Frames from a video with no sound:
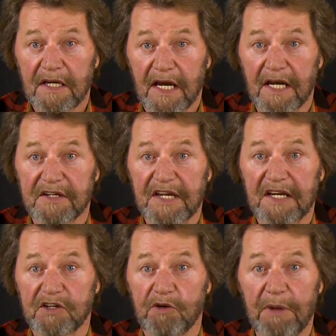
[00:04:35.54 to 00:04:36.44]
It'd
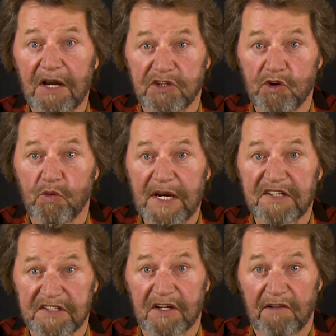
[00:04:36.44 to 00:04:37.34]
take you about two
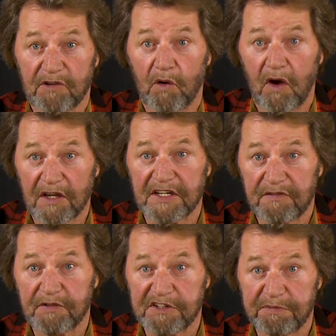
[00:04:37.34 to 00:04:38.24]
weeks to cover all the
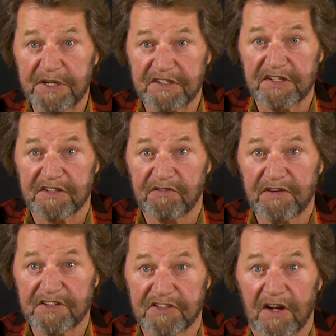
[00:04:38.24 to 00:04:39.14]
different species of
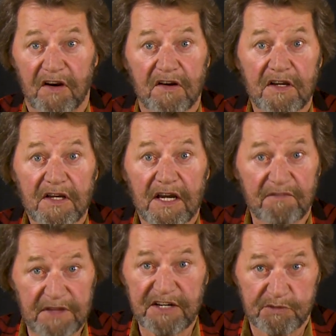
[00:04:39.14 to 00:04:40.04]
fish there,
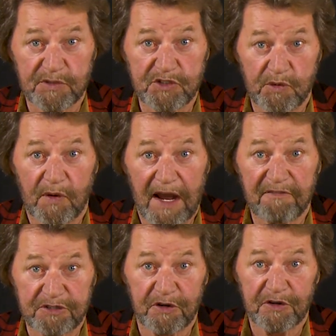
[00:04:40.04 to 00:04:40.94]
if that's what you were
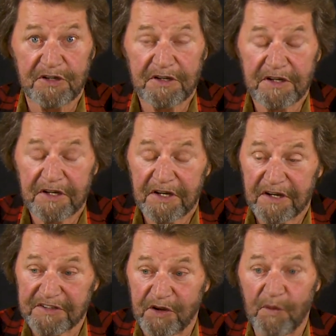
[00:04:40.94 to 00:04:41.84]
after.
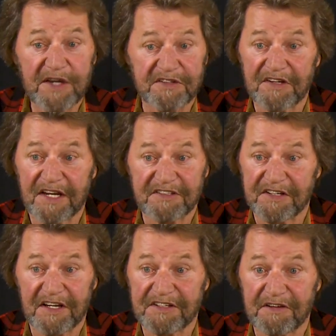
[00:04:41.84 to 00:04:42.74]
So it's, it's,
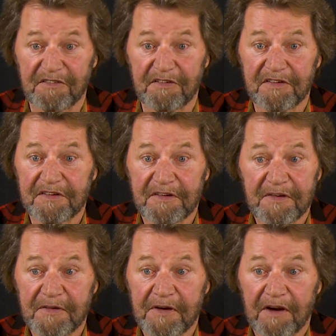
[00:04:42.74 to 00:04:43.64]
it's a,
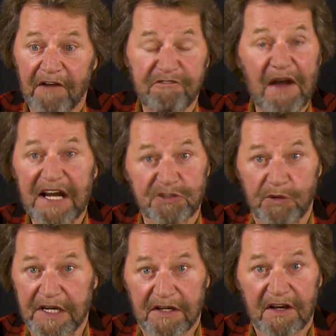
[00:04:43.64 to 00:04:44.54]
a
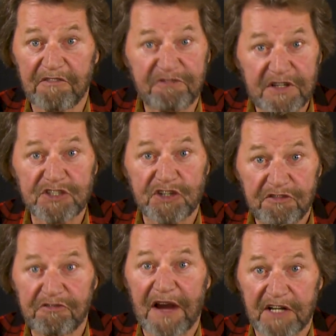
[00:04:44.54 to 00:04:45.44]
factory, a fish
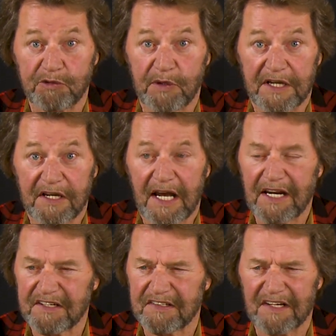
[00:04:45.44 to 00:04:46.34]
factory,
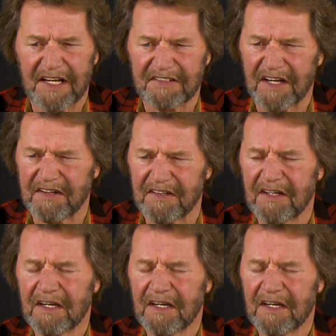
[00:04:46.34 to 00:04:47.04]
and it's, it's got